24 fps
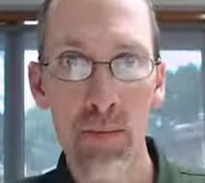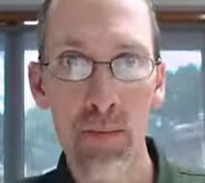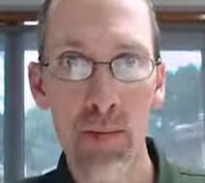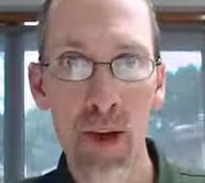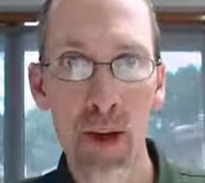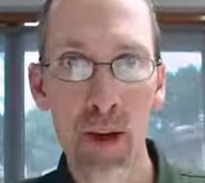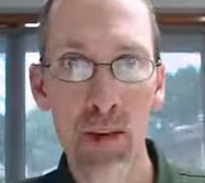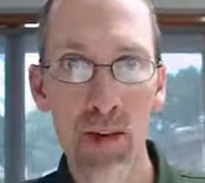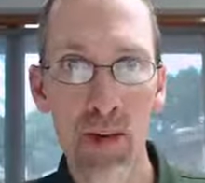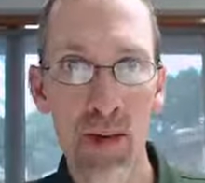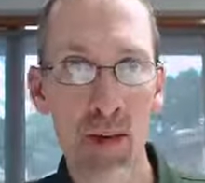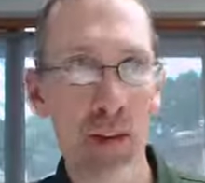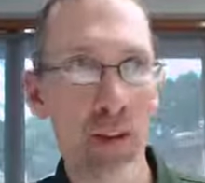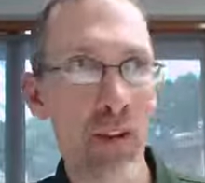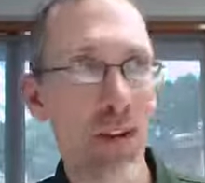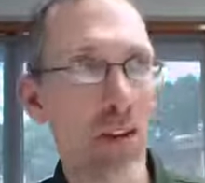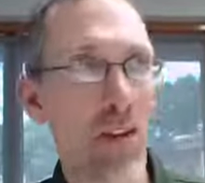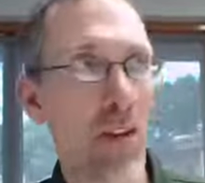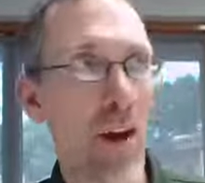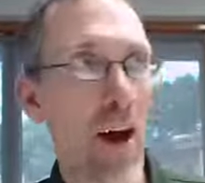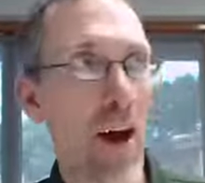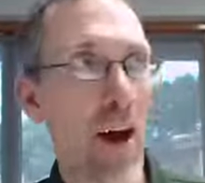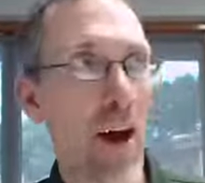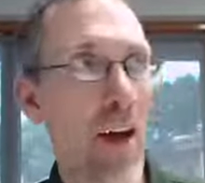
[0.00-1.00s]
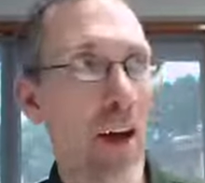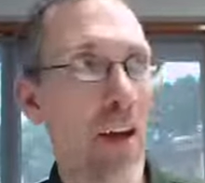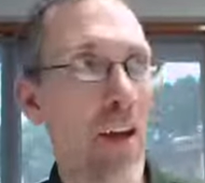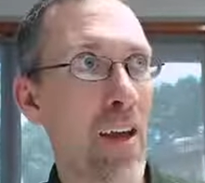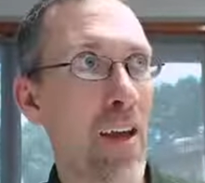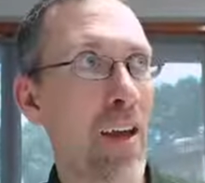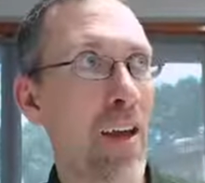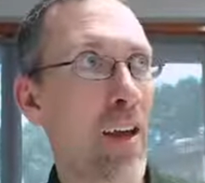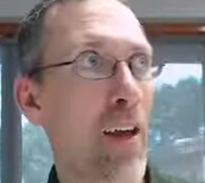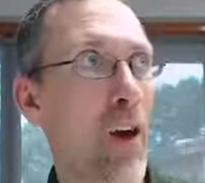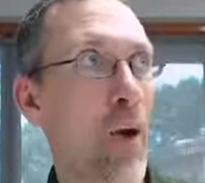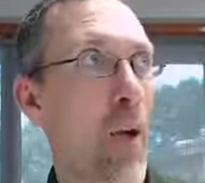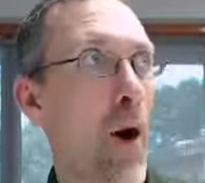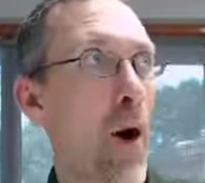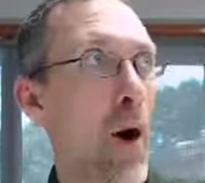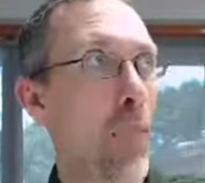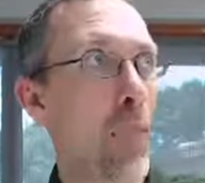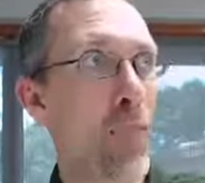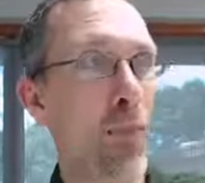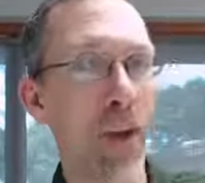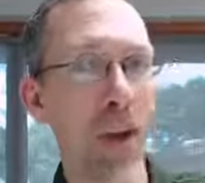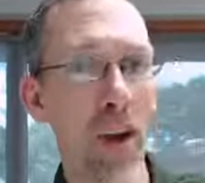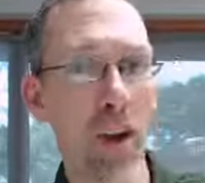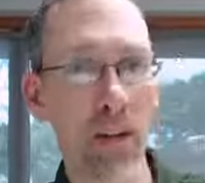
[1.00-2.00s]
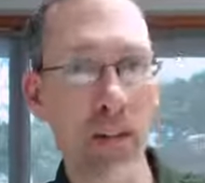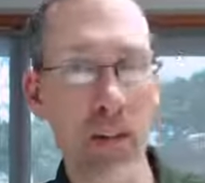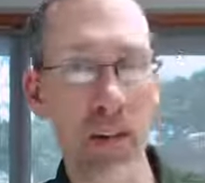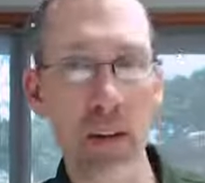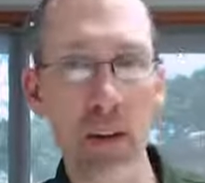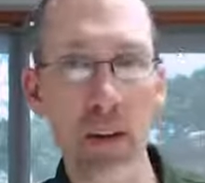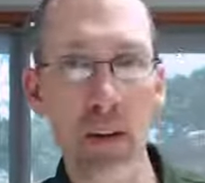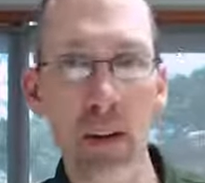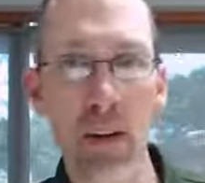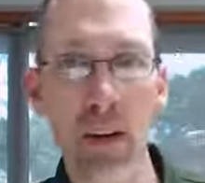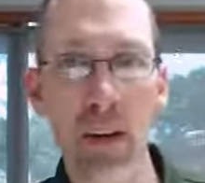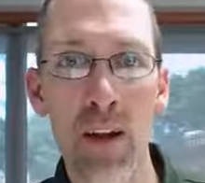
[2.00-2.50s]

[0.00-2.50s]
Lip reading: as in die and go up to heaven.